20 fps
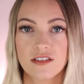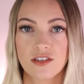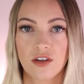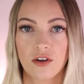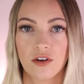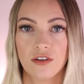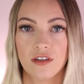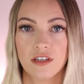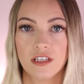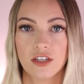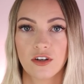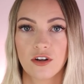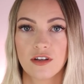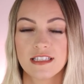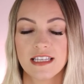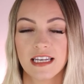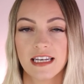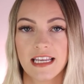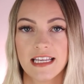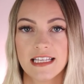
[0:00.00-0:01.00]
So, you know,
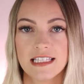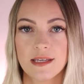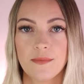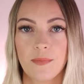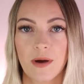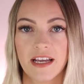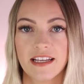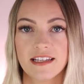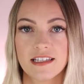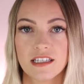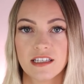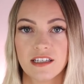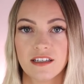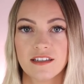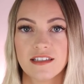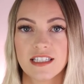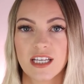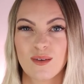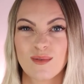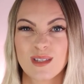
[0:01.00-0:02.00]
it's an easy way
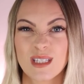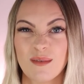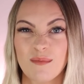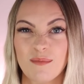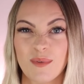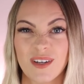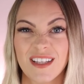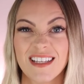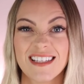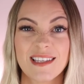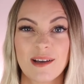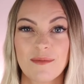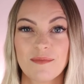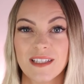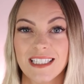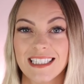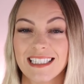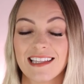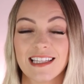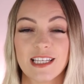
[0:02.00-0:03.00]
to tell somebody
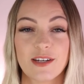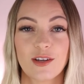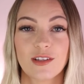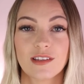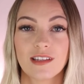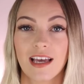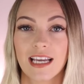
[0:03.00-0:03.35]
something that they don't